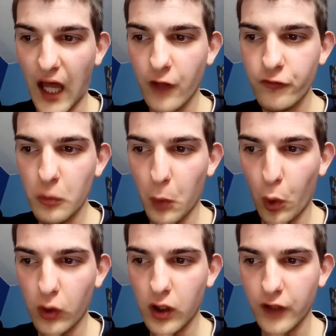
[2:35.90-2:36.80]
After
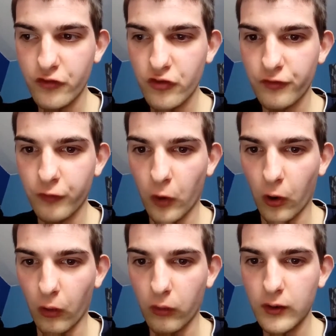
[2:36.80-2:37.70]
Morgoth's
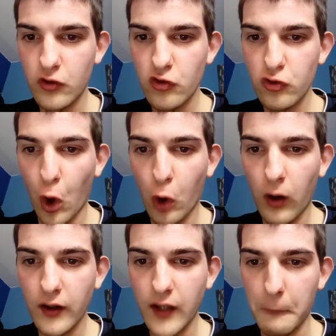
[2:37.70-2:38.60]
fall,
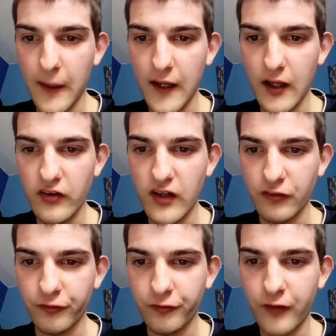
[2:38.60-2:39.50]
Sauron appeared
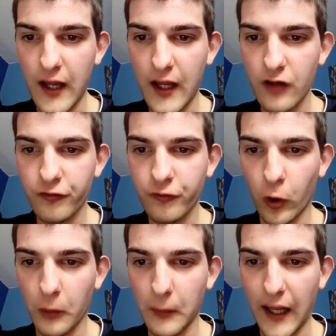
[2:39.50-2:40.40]
in fair
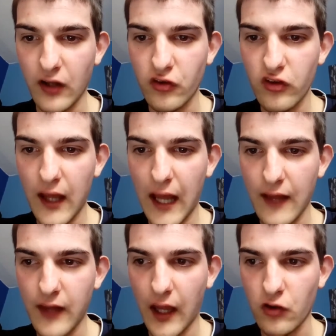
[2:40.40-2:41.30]
form as
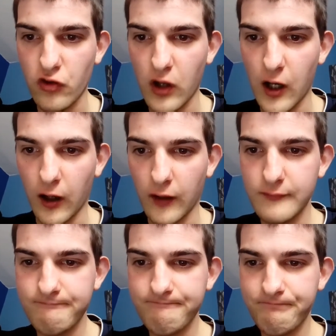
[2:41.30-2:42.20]
Anatar,
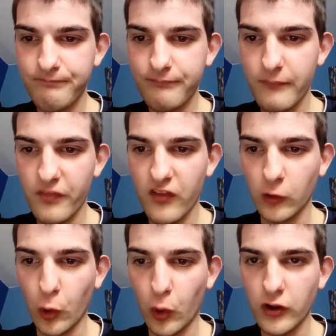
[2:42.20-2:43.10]
the
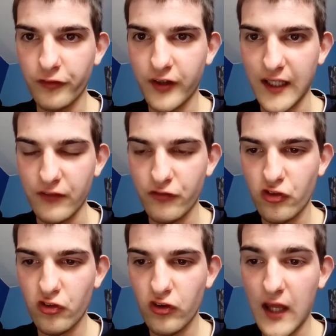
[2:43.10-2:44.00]
Lord of
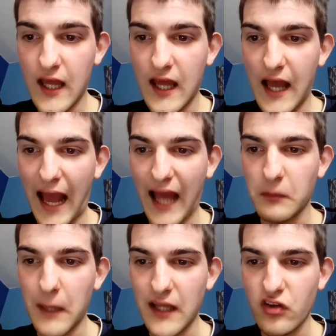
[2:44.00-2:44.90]
Gifts,
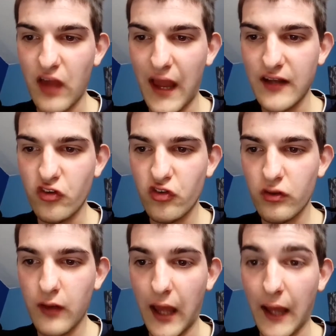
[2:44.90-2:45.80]
and maintained
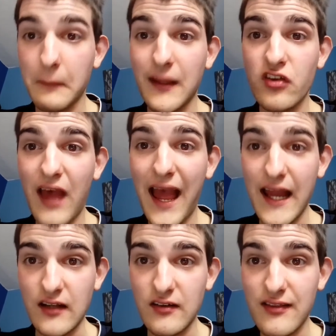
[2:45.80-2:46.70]

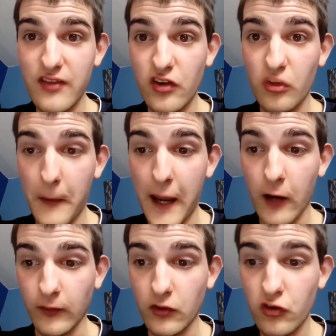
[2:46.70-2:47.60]
this
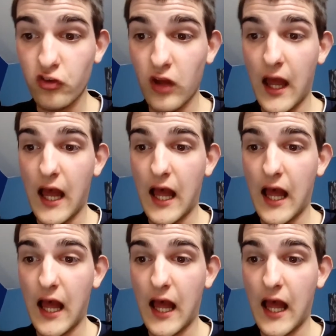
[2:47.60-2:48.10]
appearance